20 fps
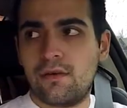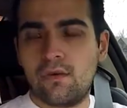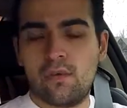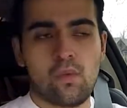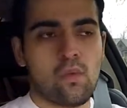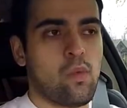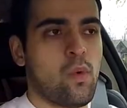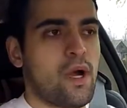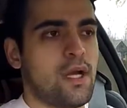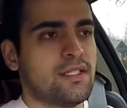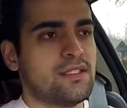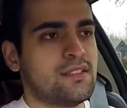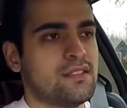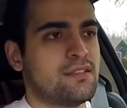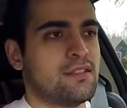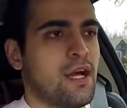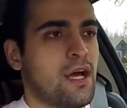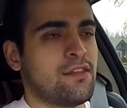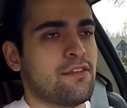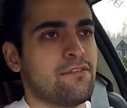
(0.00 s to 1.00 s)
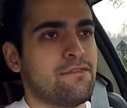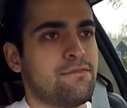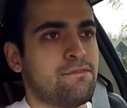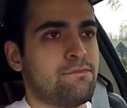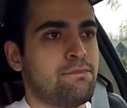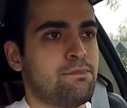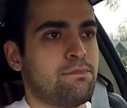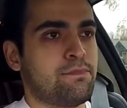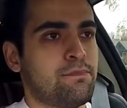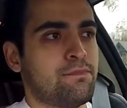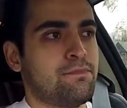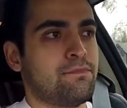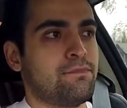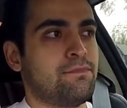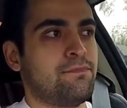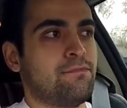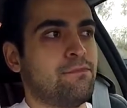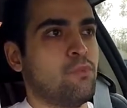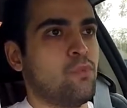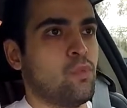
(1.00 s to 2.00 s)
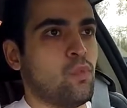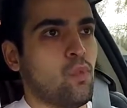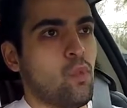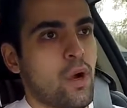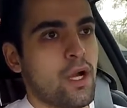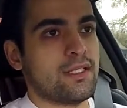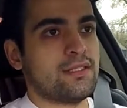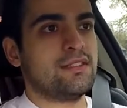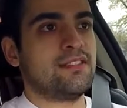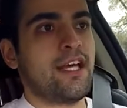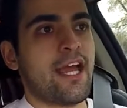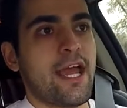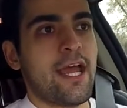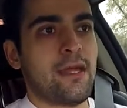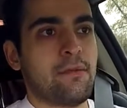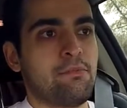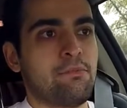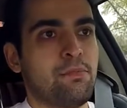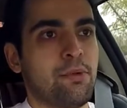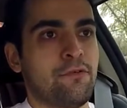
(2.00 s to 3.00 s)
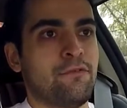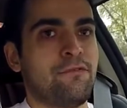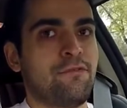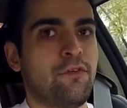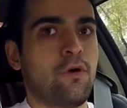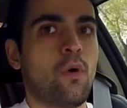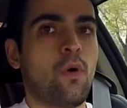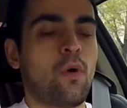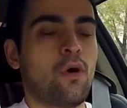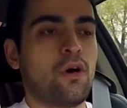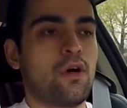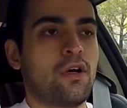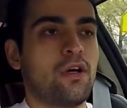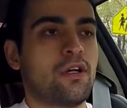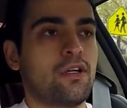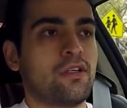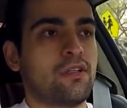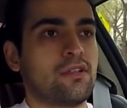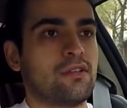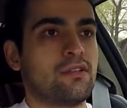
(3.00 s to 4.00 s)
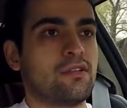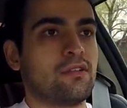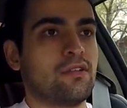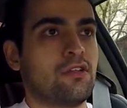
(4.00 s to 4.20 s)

Wednesday, on the Wednesday before,